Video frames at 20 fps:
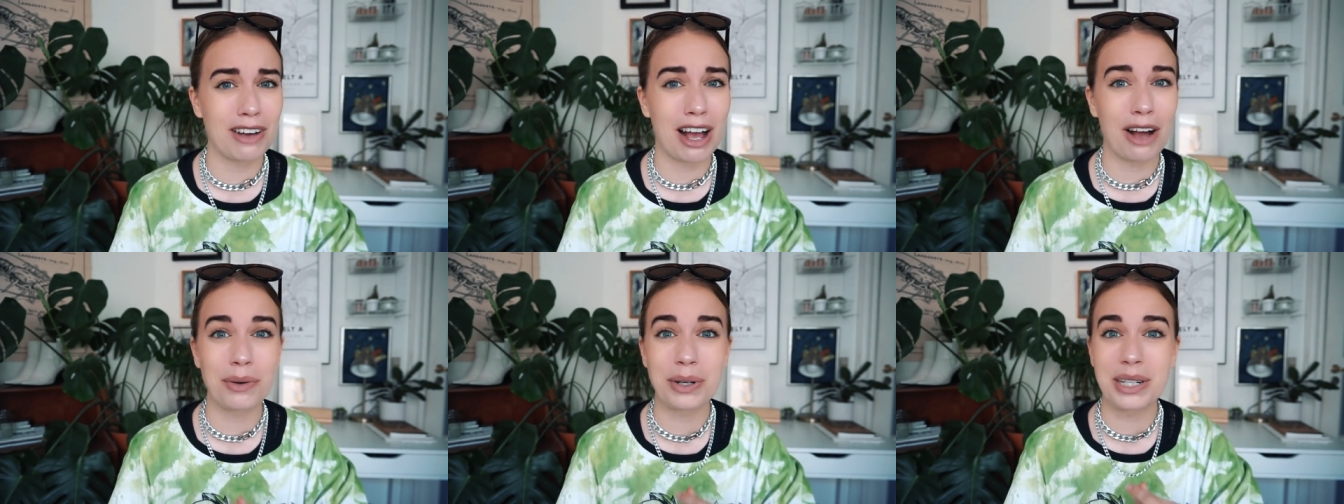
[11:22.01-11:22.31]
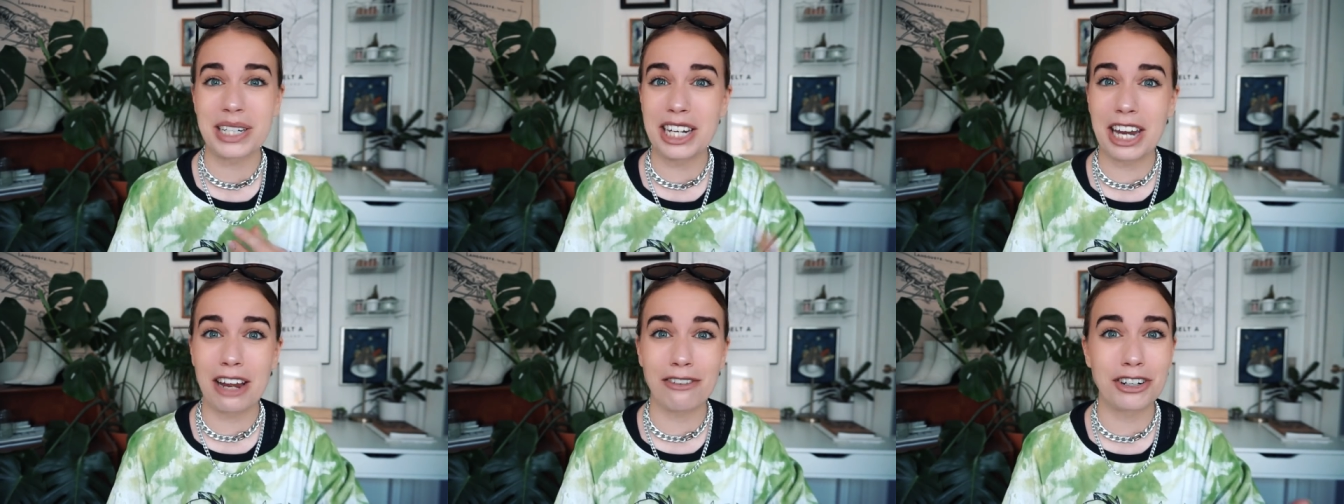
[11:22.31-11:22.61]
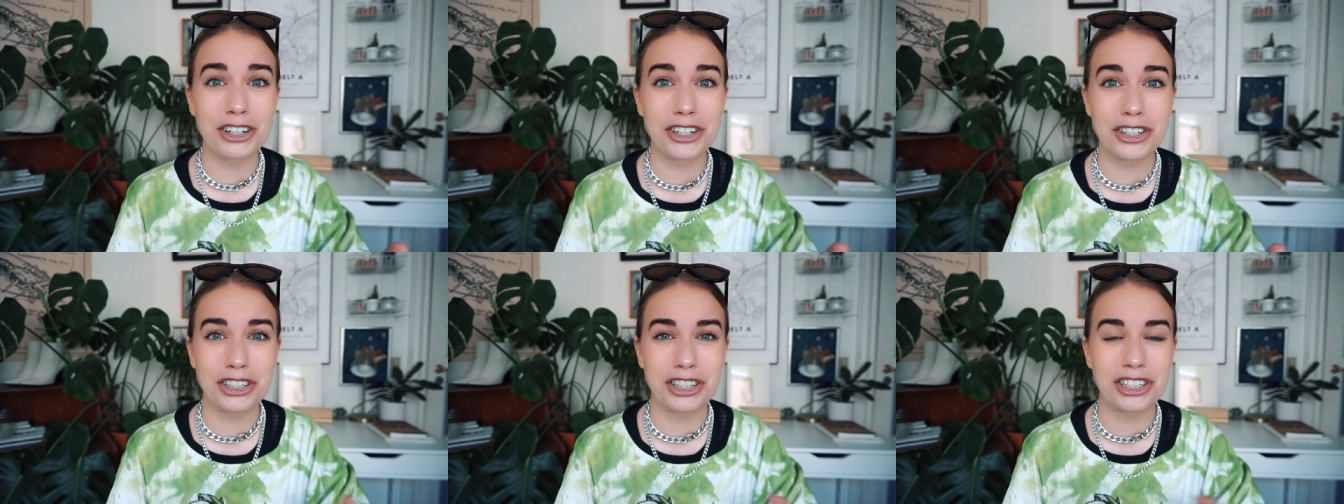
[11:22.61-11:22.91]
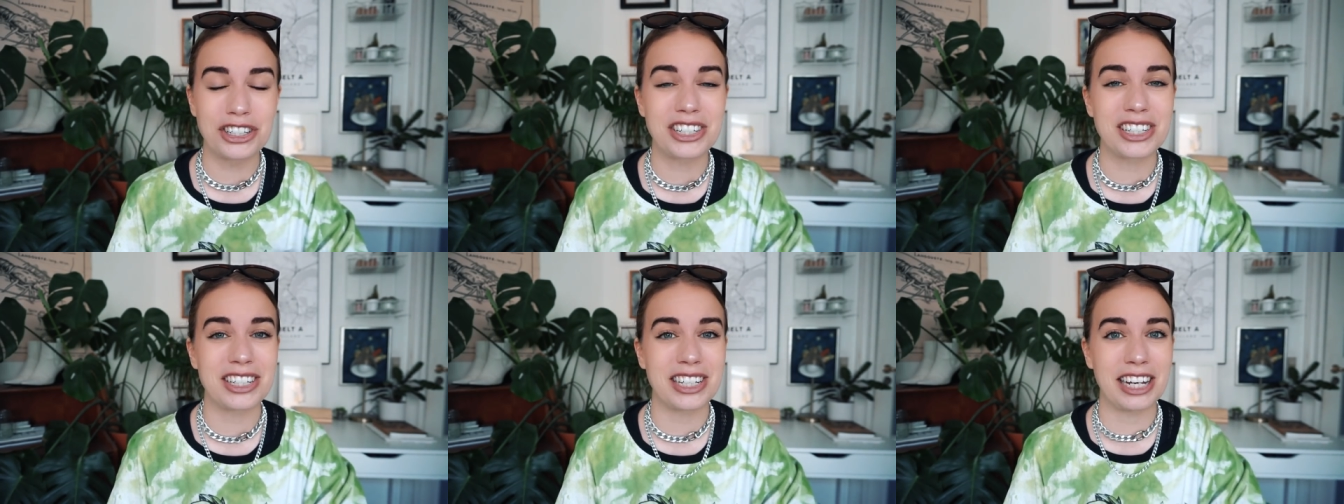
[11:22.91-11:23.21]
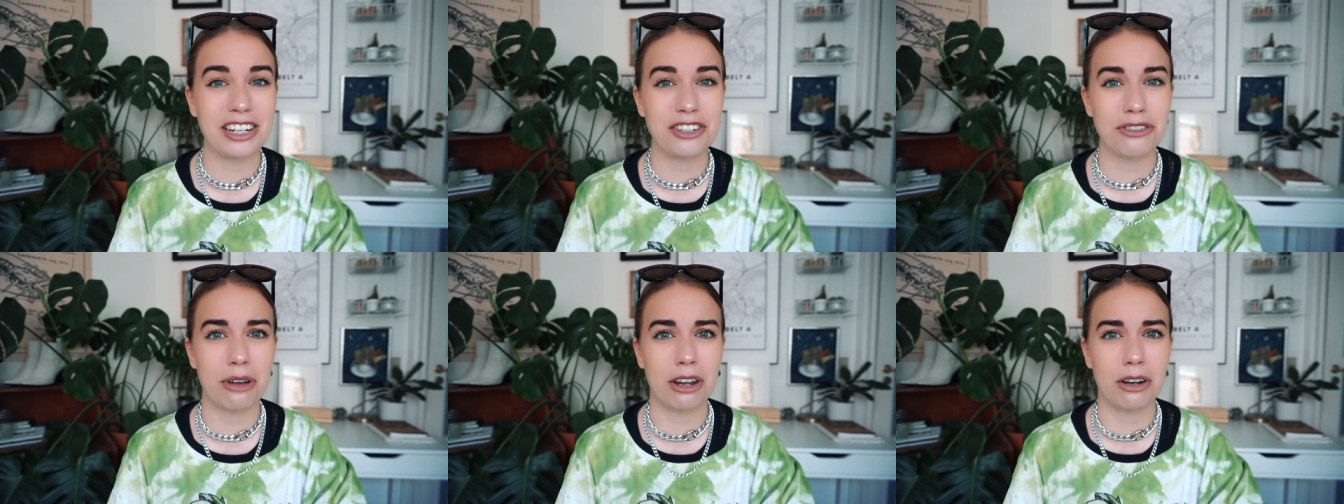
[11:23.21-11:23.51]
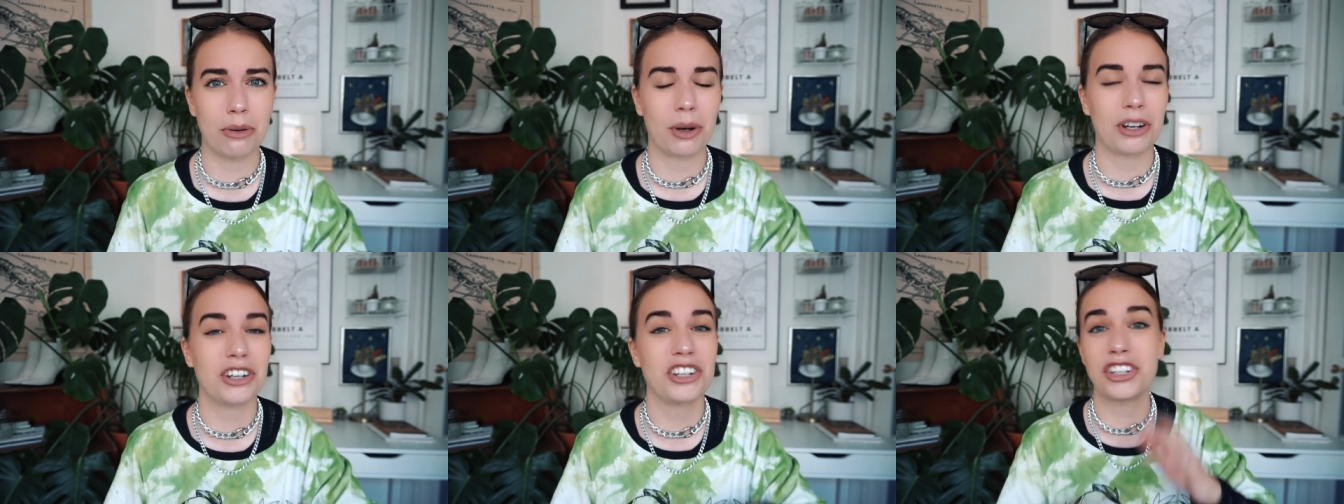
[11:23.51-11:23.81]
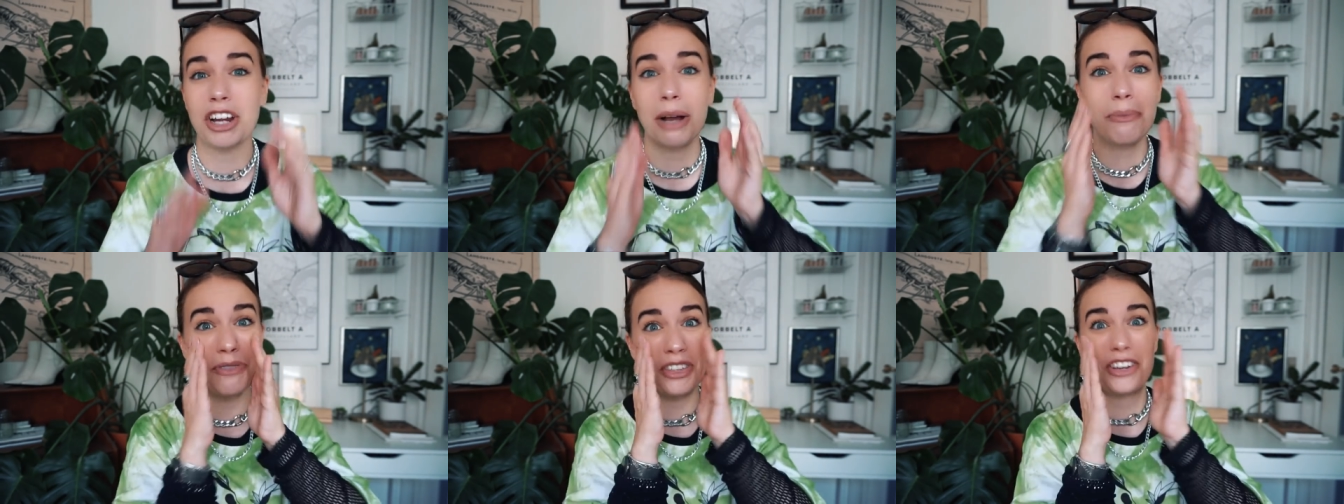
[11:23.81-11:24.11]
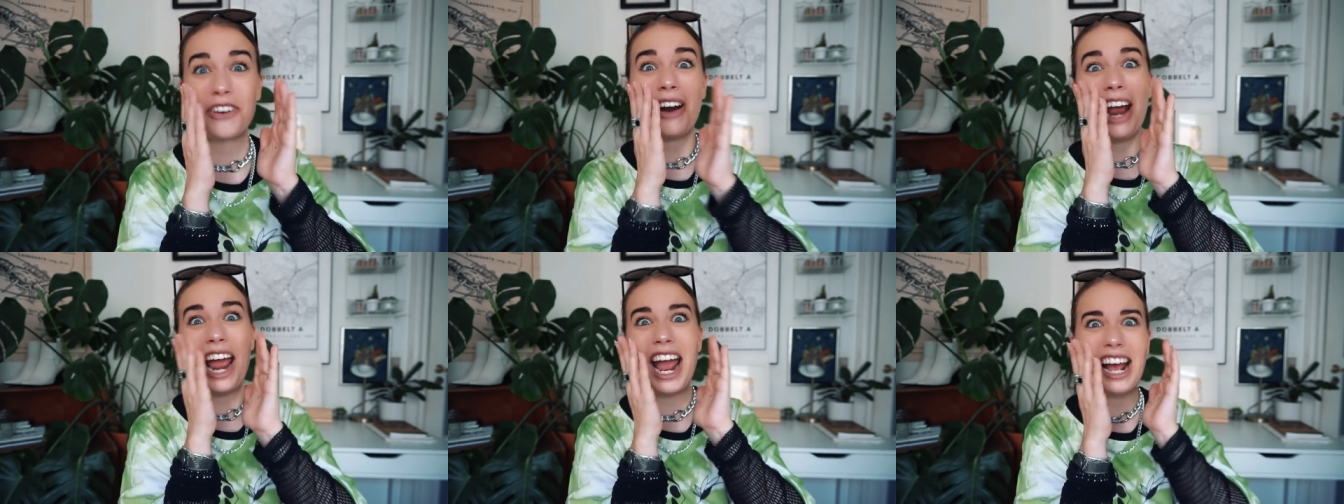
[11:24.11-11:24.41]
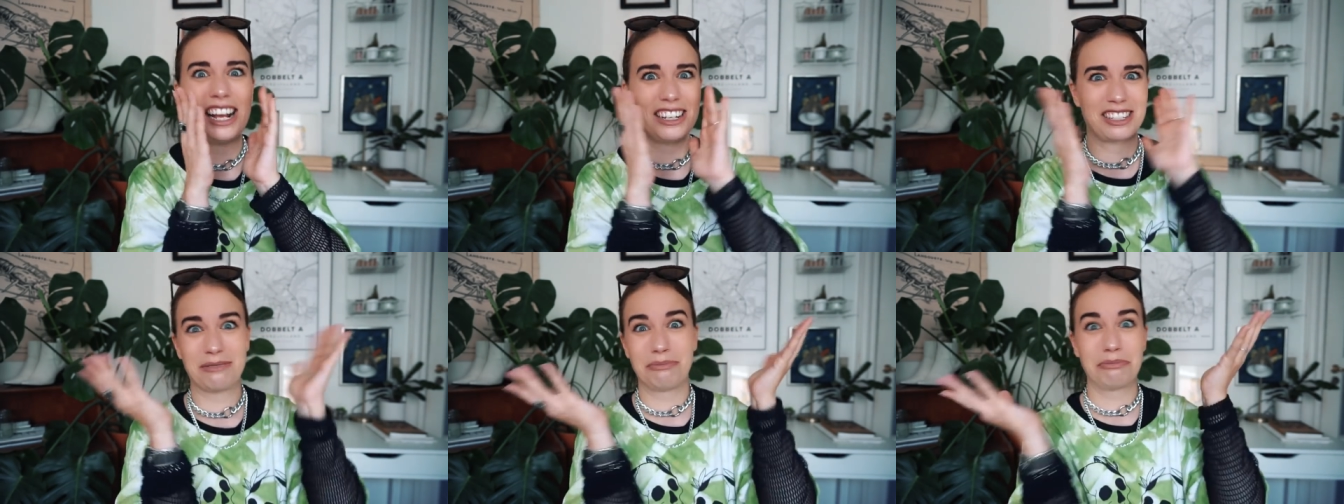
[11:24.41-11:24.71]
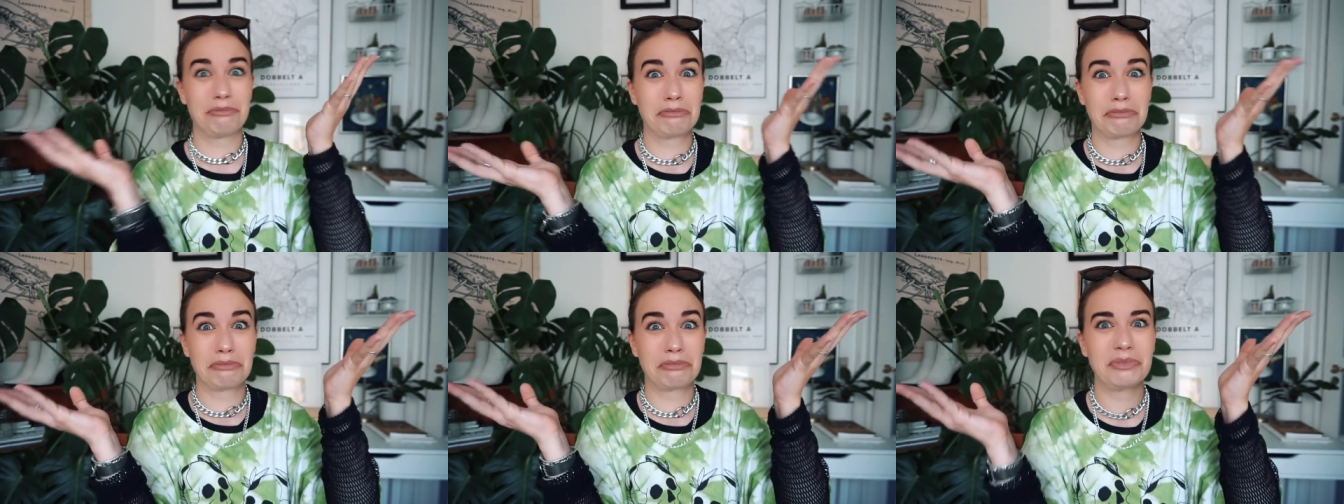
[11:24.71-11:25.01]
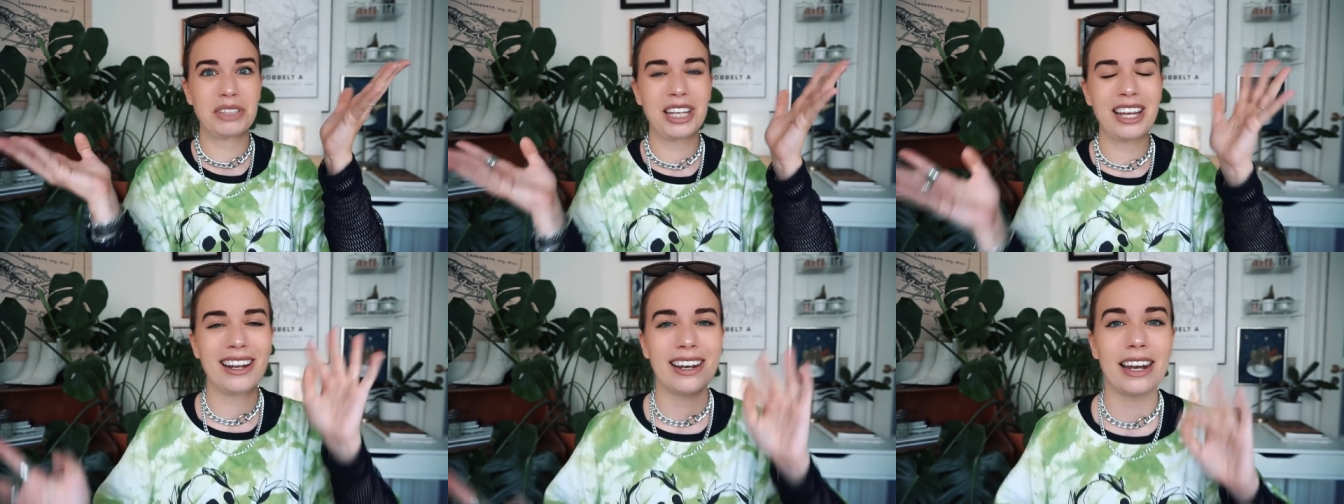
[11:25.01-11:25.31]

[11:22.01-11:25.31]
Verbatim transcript: I would never just say to anyone, dump their ass. Mm.